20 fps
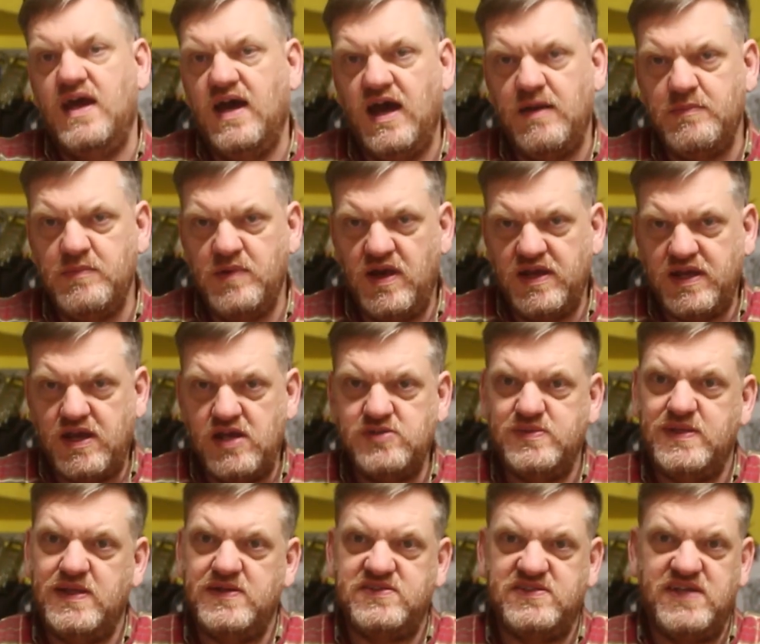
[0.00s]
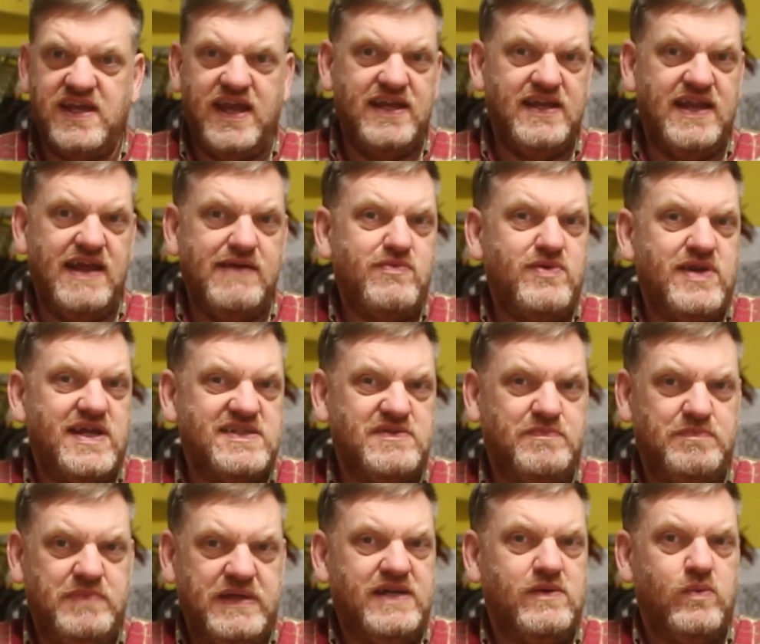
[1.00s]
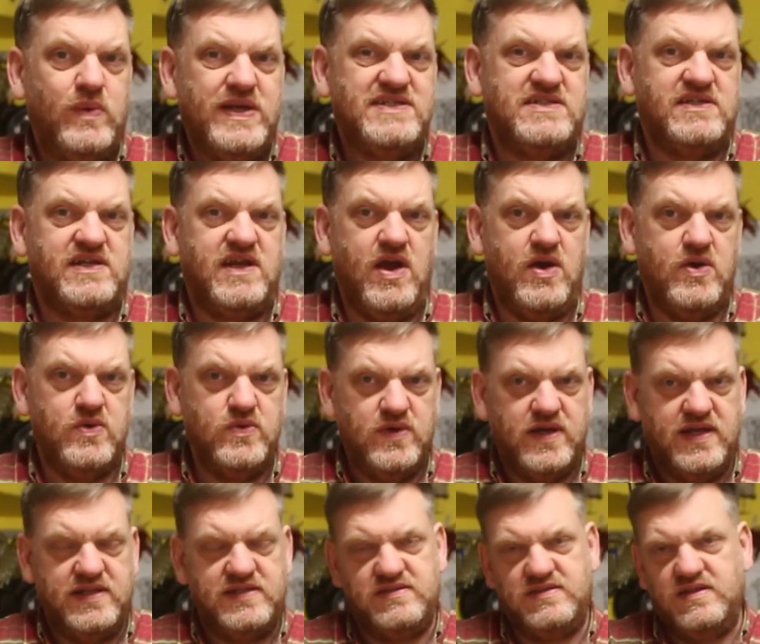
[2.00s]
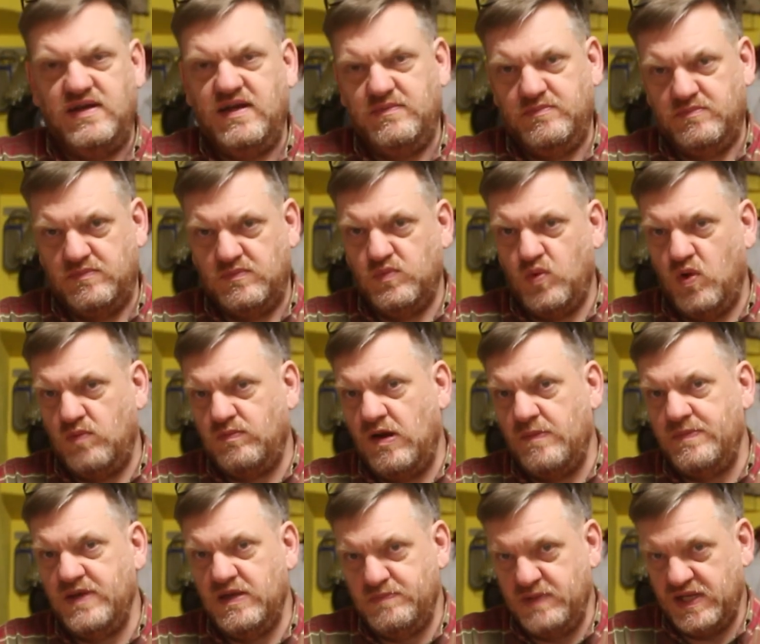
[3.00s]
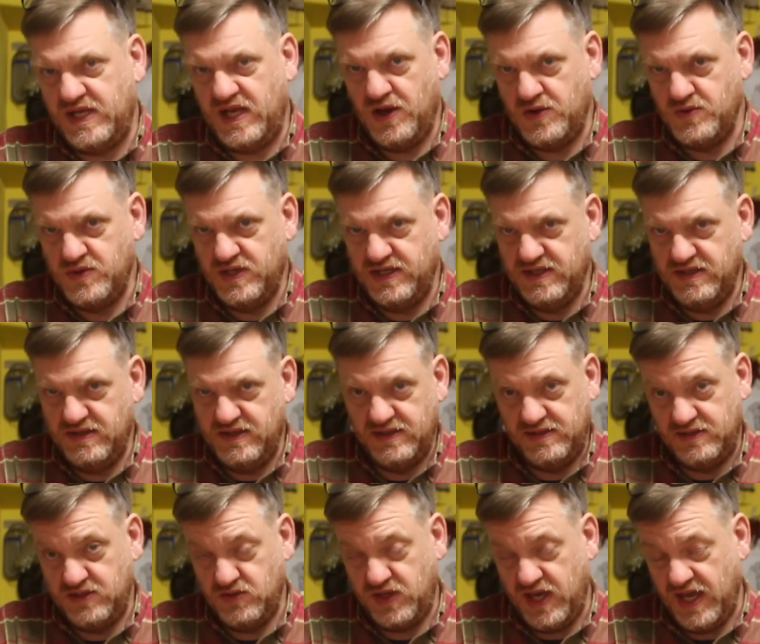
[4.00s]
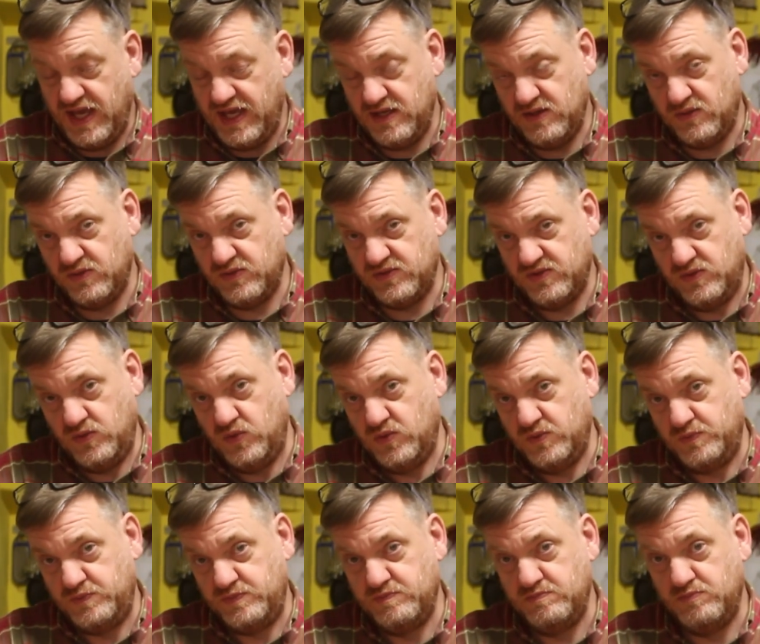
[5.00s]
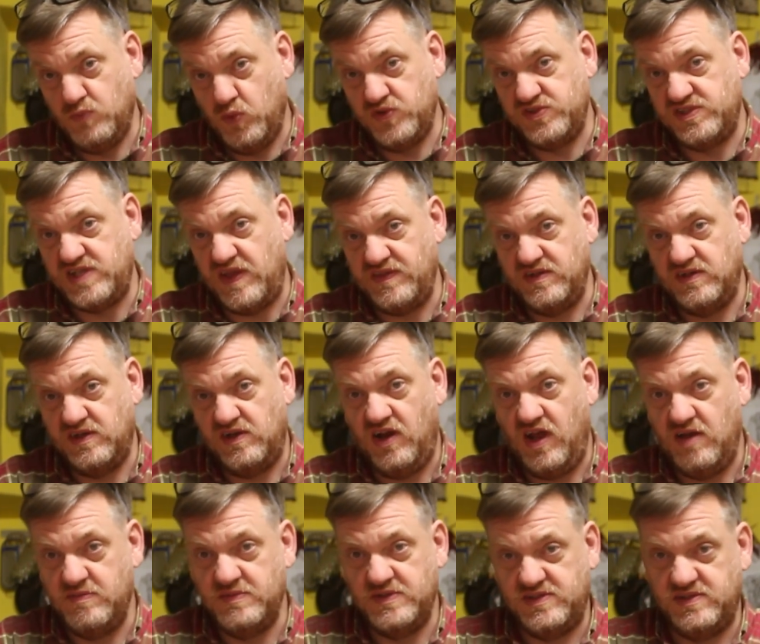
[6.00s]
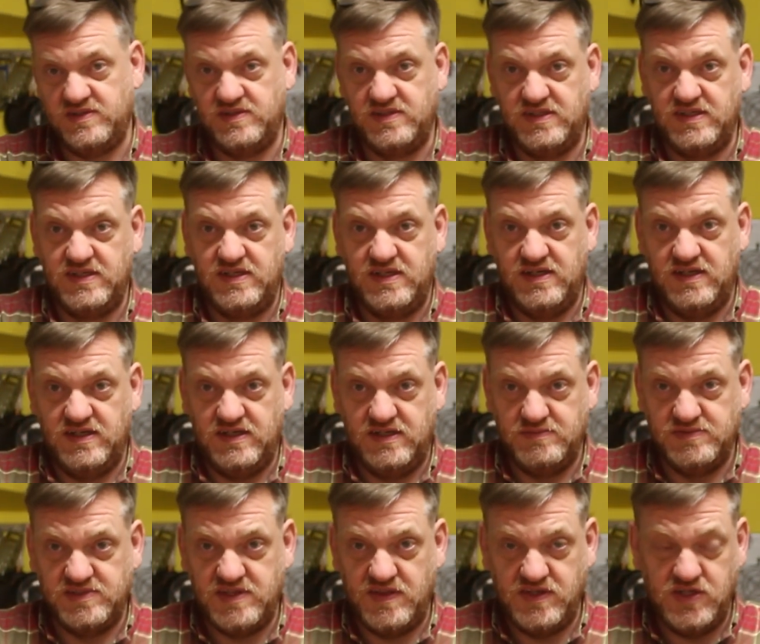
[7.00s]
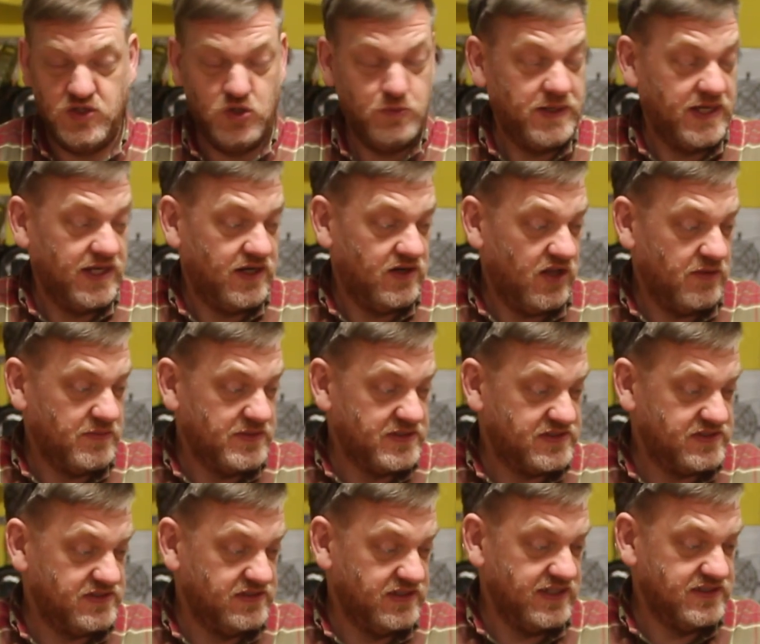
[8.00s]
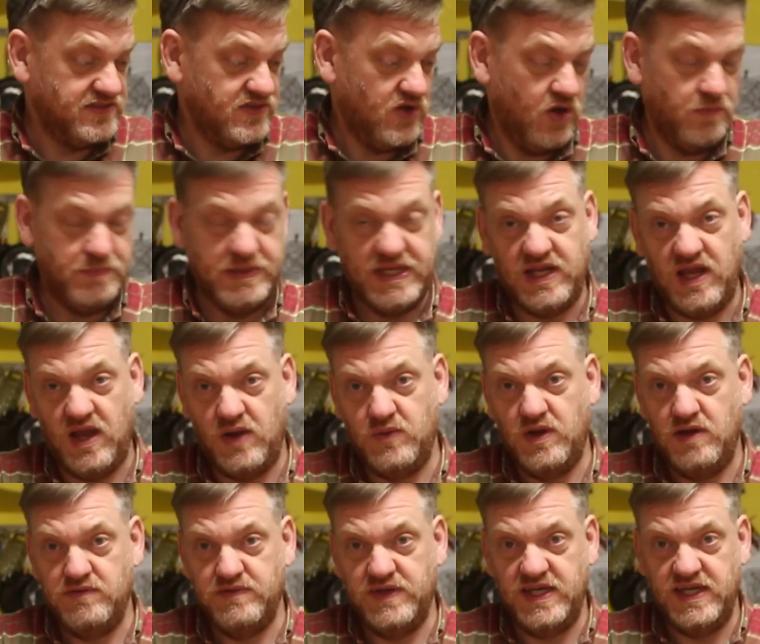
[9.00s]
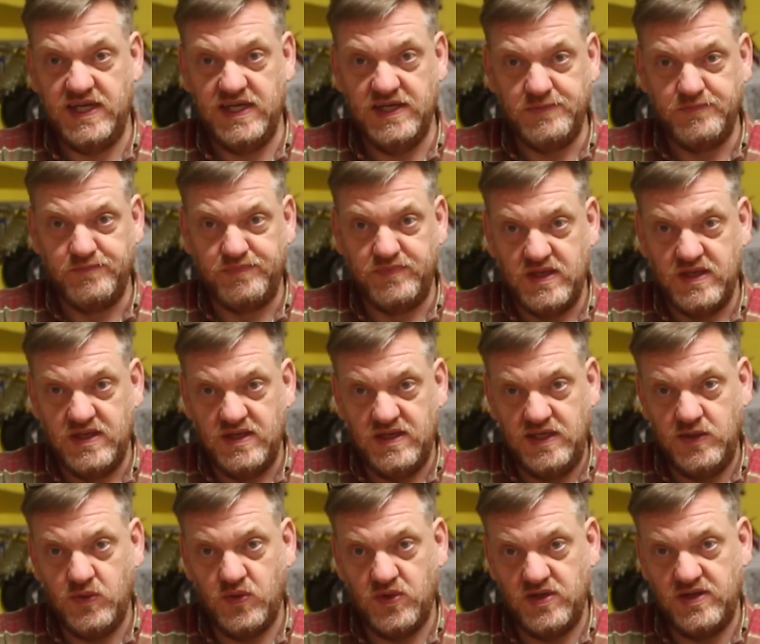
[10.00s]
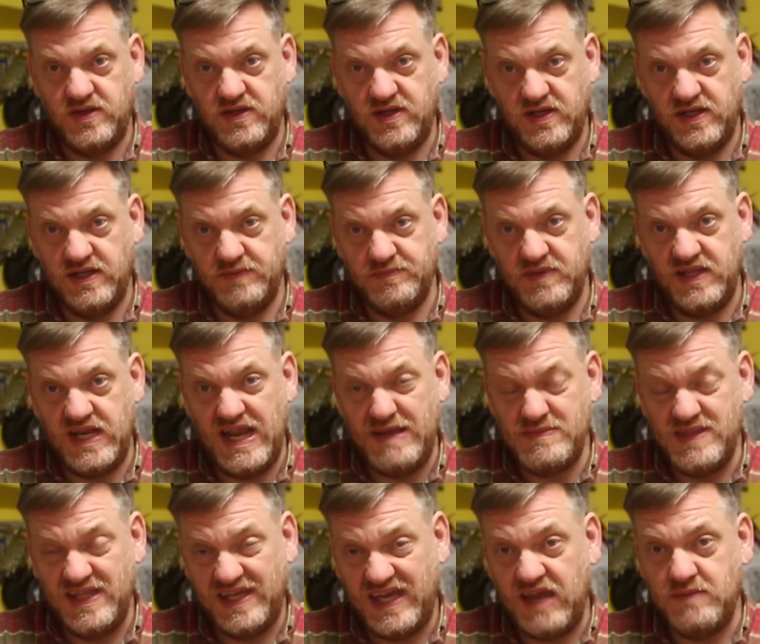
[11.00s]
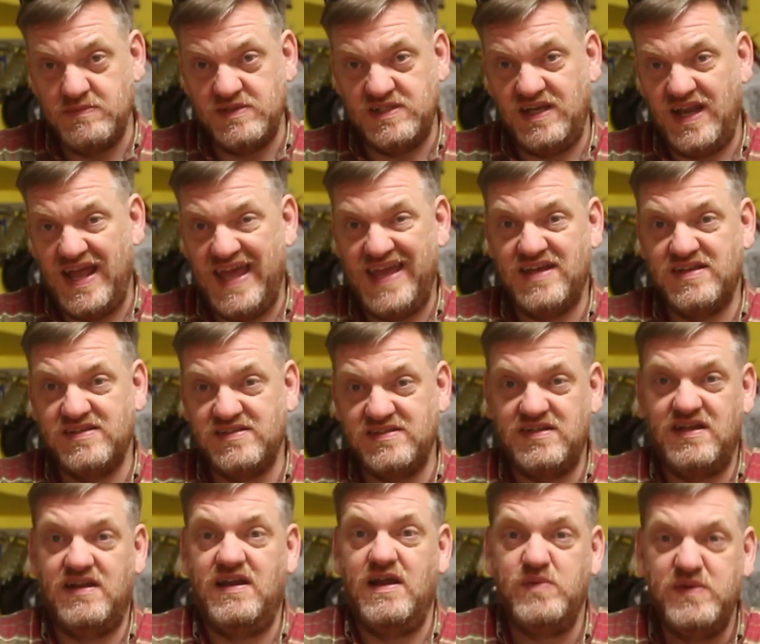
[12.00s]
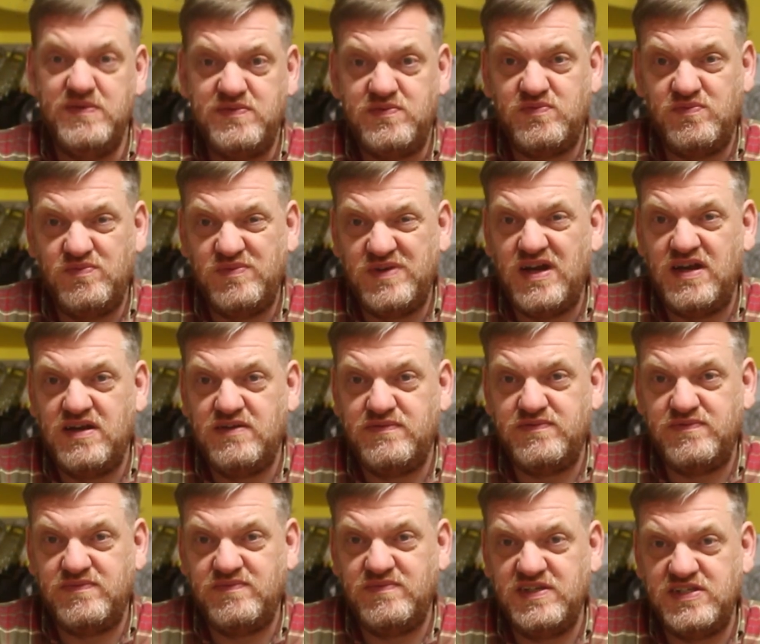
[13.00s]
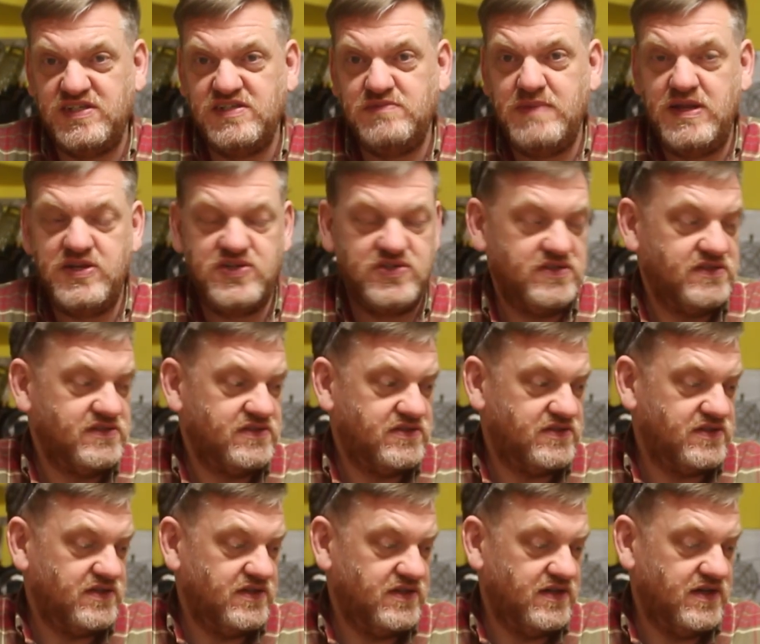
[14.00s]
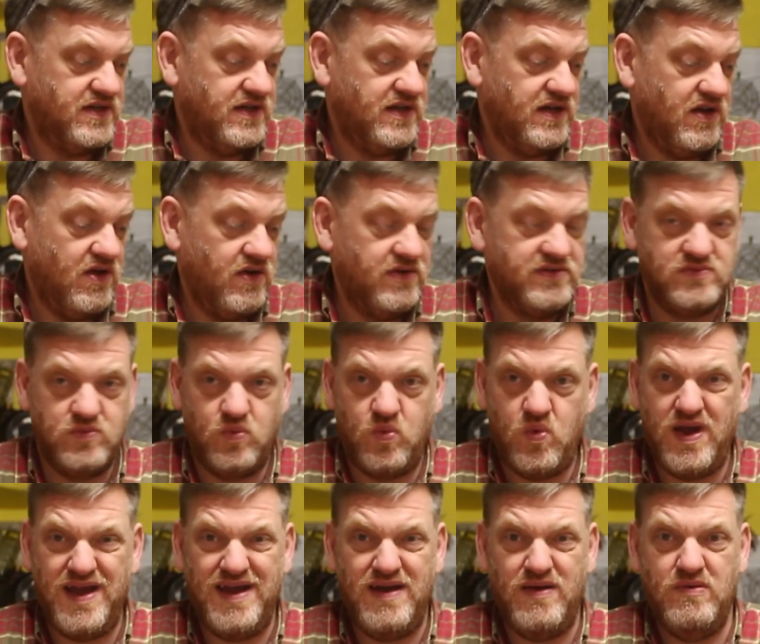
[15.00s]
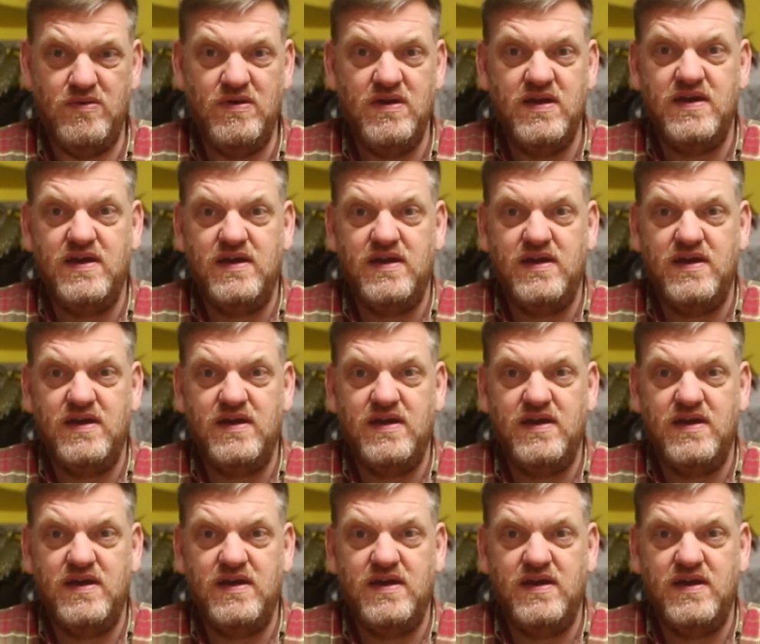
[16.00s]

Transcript: It goes without saying, everyone has a big winter coat, and what might be a big coat in the UK or more southern climates, southern European climates, is not a big coat over here. You want, the name of the game is layers, and I know this is mentioned as a lot as well.